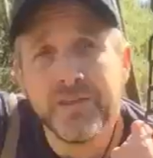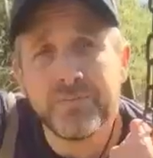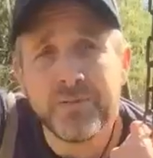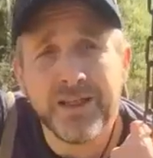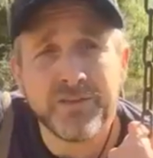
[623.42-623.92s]

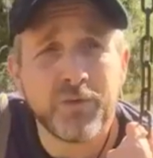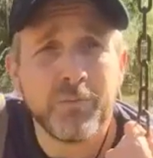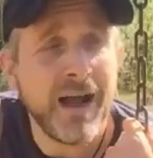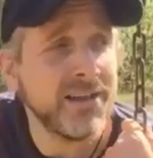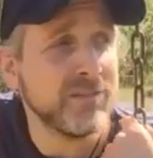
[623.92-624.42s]
This place
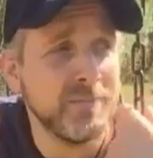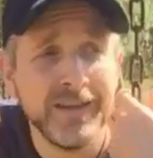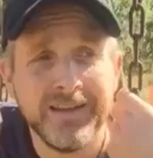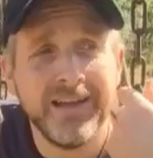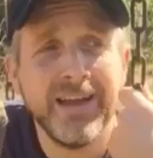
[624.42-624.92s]
reminds
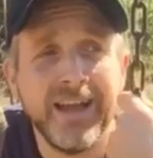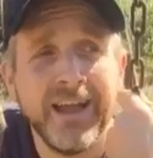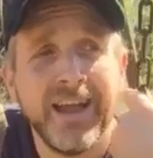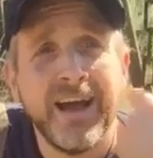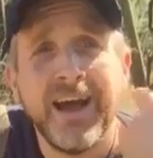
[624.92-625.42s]
me
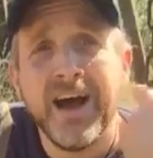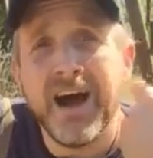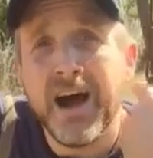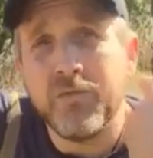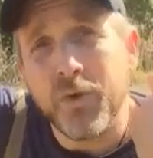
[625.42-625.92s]

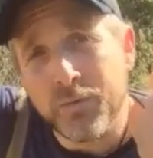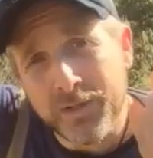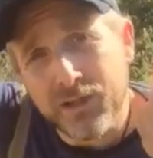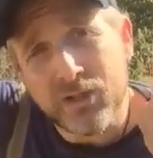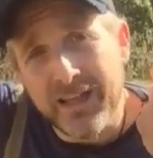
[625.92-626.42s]
of what it
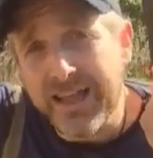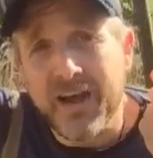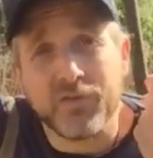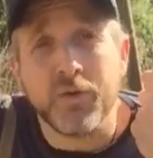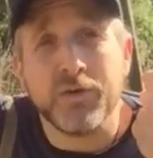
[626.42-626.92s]
would look like
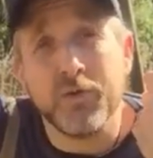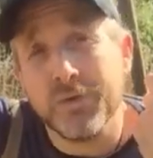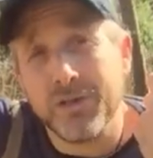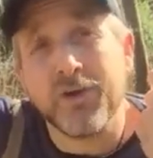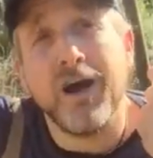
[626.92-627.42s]
after a
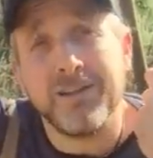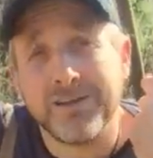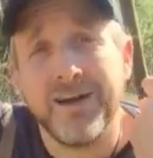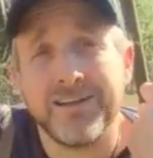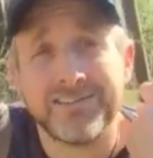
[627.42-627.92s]
nuclear
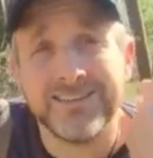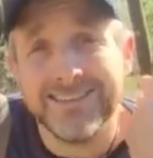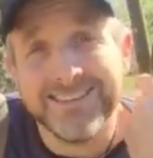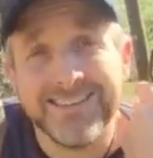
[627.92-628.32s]
holocaust.